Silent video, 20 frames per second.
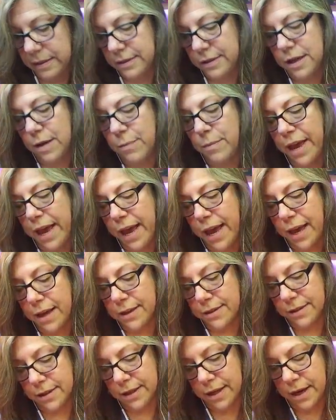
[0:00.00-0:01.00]
Some
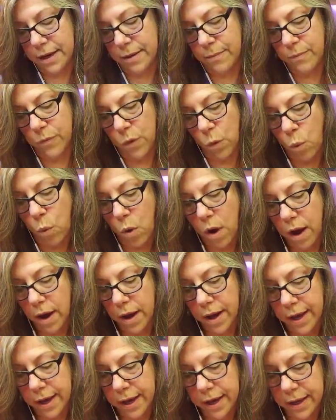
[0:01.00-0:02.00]
ask,
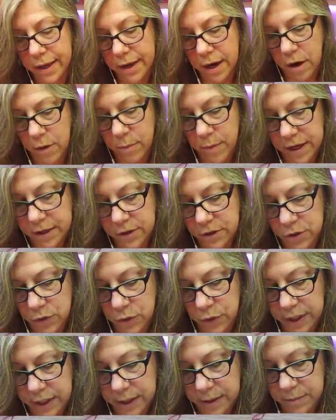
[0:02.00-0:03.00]
why are my
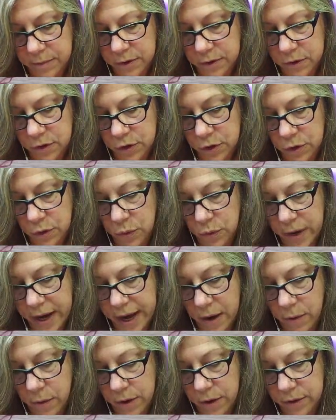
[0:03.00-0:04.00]
streams 2
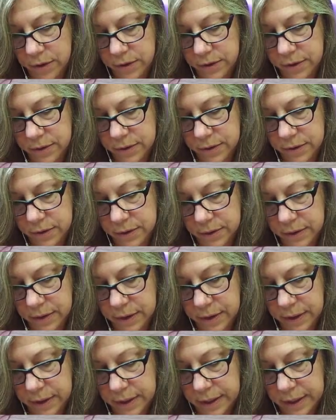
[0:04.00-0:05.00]
hours?
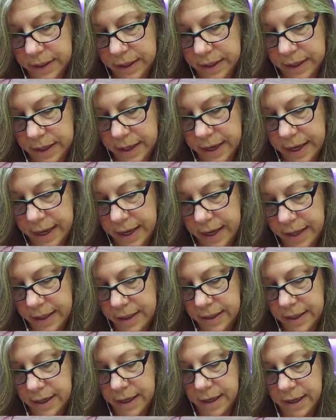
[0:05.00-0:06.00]

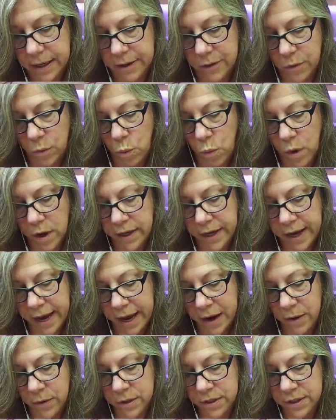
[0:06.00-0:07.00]
And 1
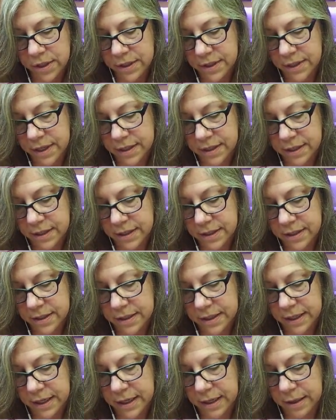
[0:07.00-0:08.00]
hour just doesn't
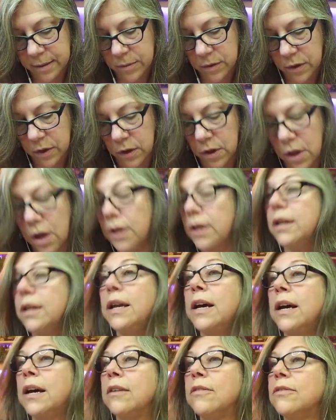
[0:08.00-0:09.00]
seem long
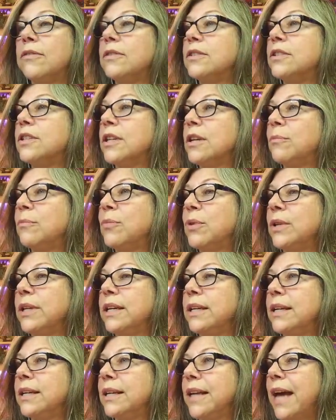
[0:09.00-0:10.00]
enough to
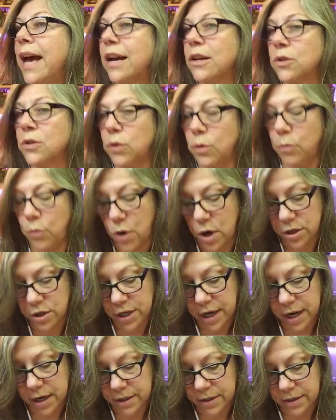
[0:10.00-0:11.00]
complete an actual
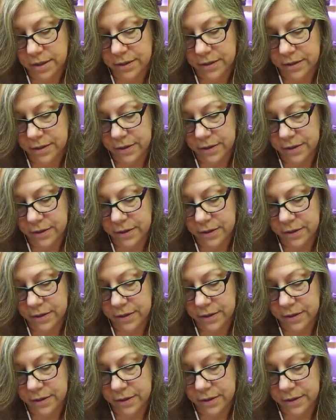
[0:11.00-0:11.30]
project.